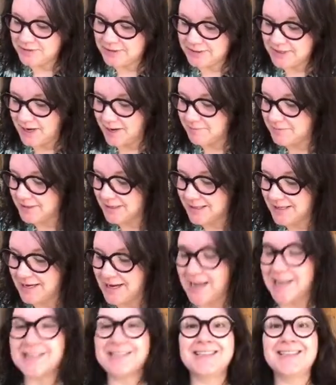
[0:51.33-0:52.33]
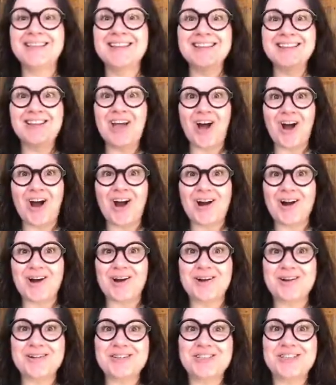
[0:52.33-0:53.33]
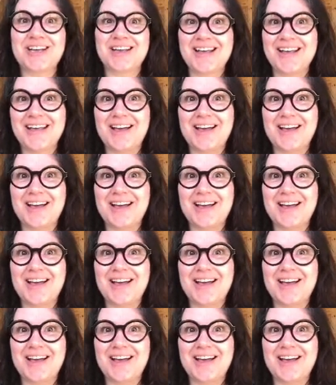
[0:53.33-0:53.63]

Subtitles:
stamp set that has large